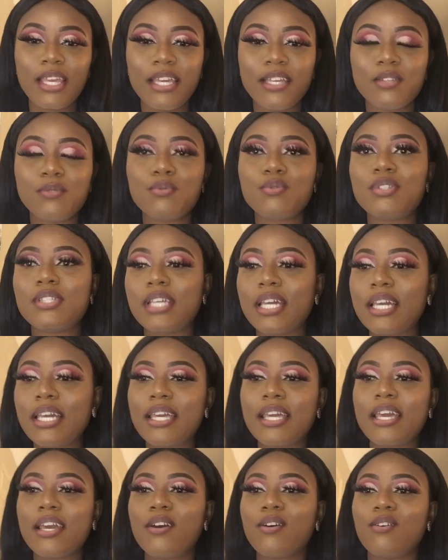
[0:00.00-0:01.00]
It will take
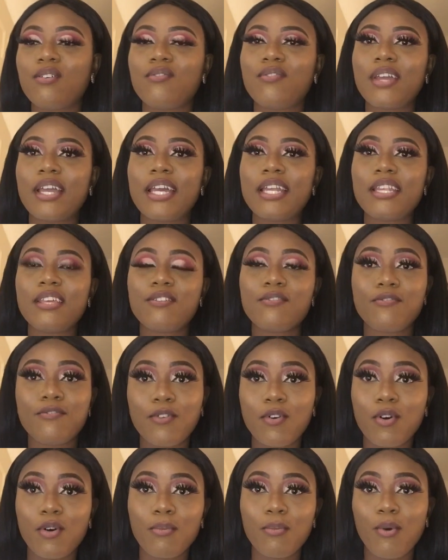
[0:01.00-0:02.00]
care of any
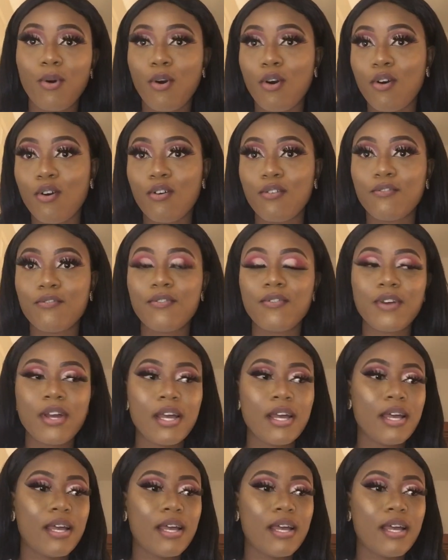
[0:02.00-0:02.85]
form of